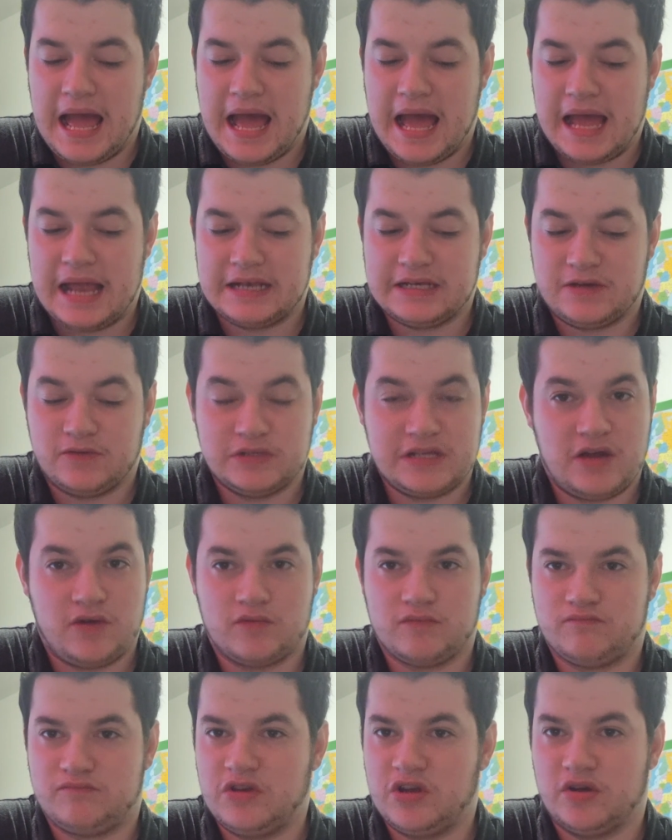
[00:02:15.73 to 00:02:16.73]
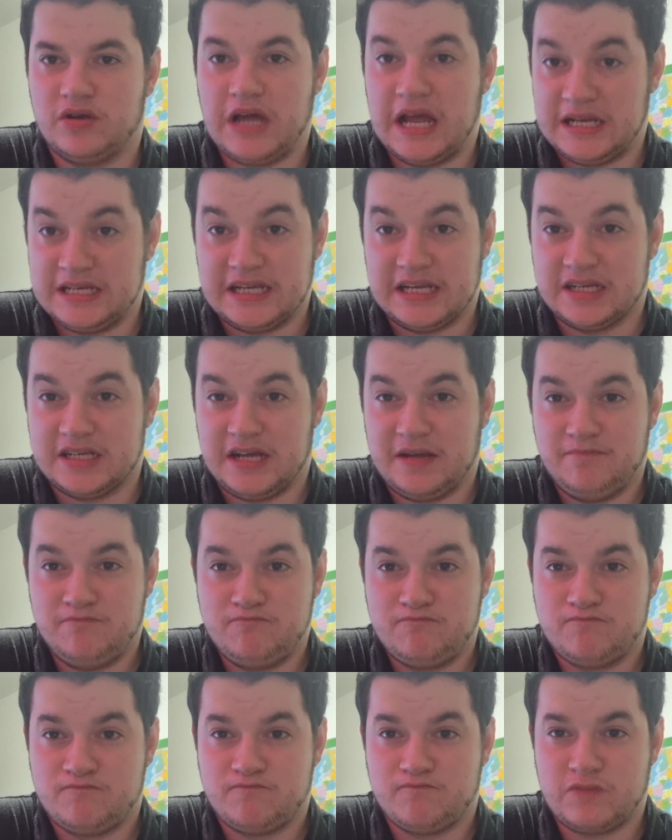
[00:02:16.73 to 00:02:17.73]
And I was out, you know, at dinner time,
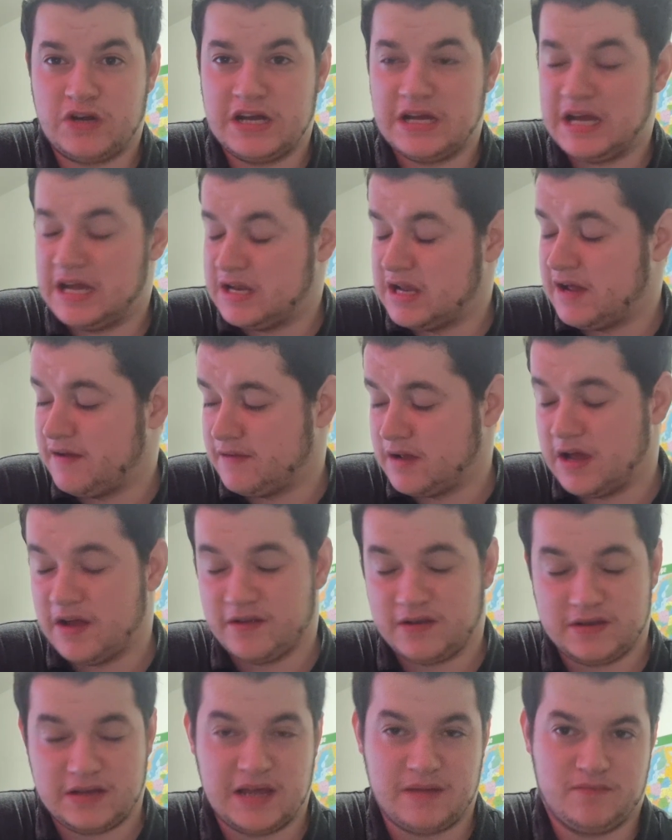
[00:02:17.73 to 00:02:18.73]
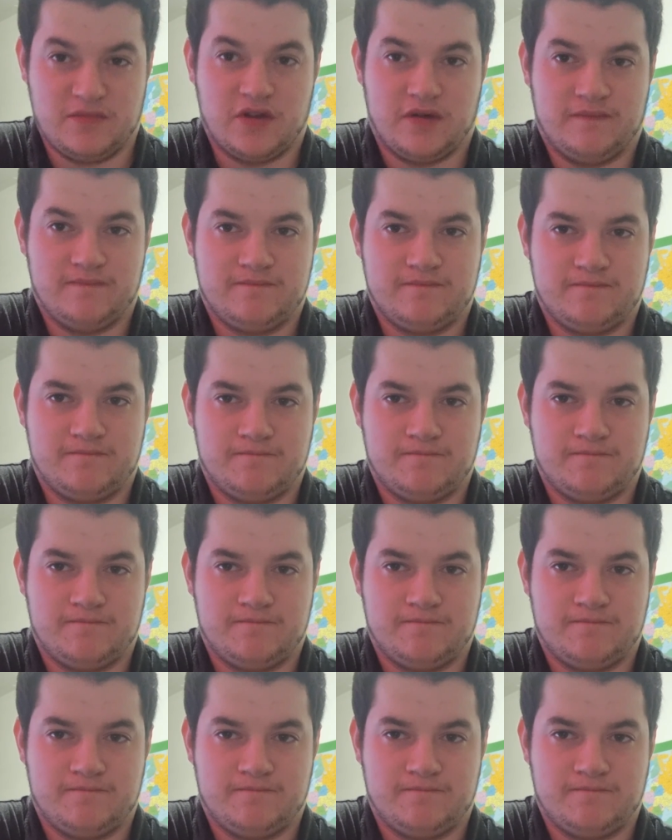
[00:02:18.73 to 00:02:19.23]
right, at like, you know,